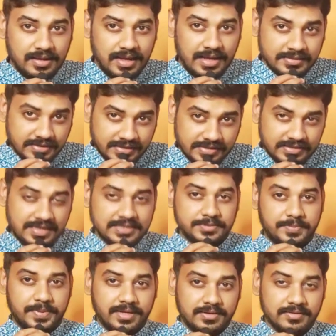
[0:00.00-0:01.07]
and the 10th
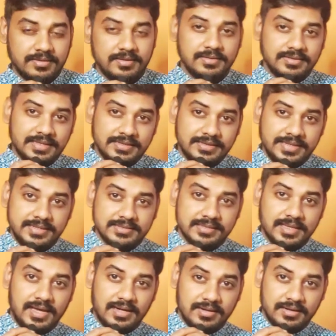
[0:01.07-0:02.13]
aspect, then things
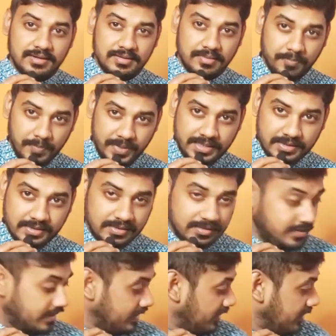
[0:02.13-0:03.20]
are better.
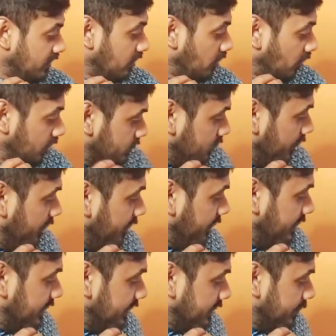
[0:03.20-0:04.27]
Also, if
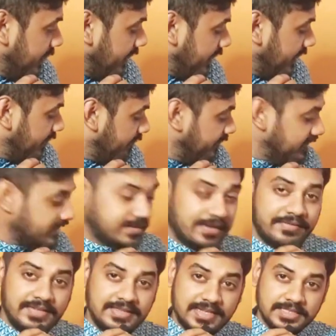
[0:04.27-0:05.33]
it is aspecting with the
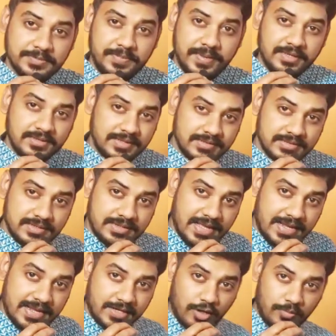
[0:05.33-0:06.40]
7th aspect, that is the
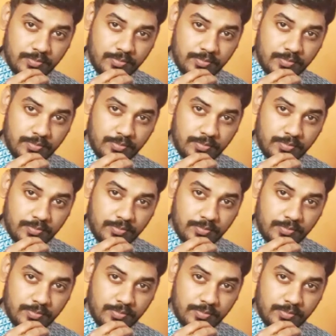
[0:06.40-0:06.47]
direct